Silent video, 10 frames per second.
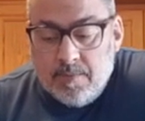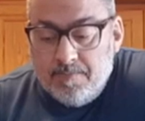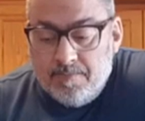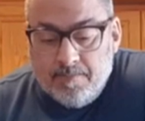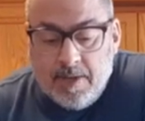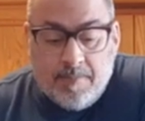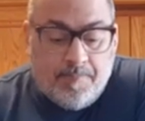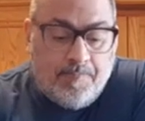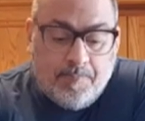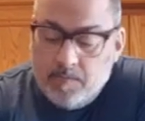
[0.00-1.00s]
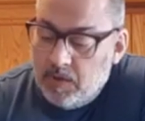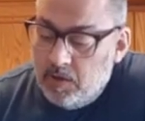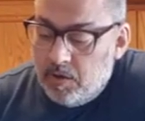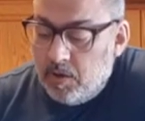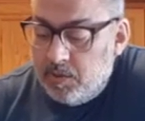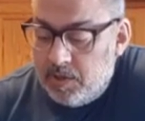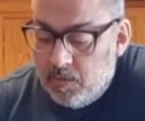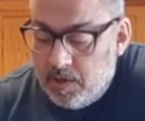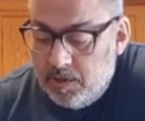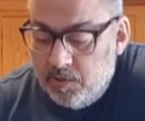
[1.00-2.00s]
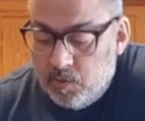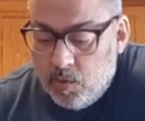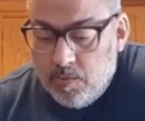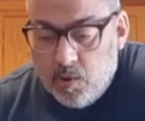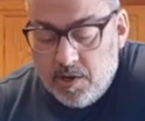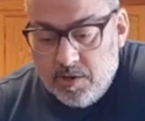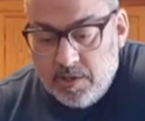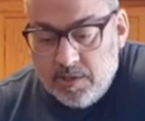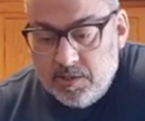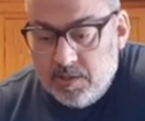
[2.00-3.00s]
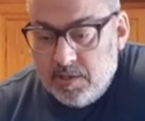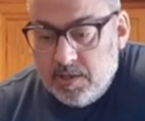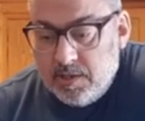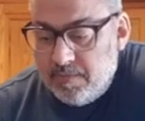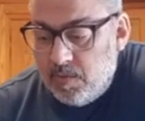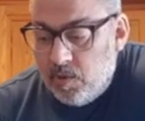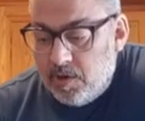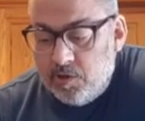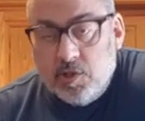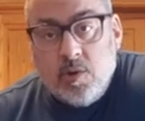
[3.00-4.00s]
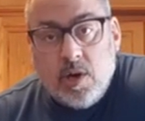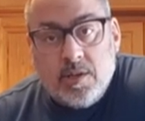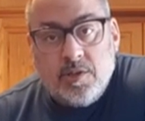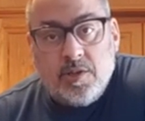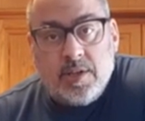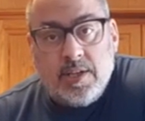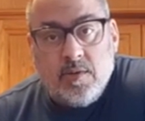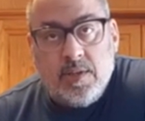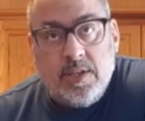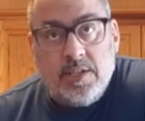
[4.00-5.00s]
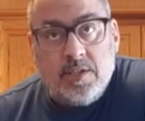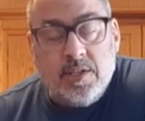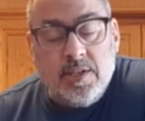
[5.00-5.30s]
Yeah, you're always going to want to use warm water, because if the water's too hot, you're going to kill the yeast.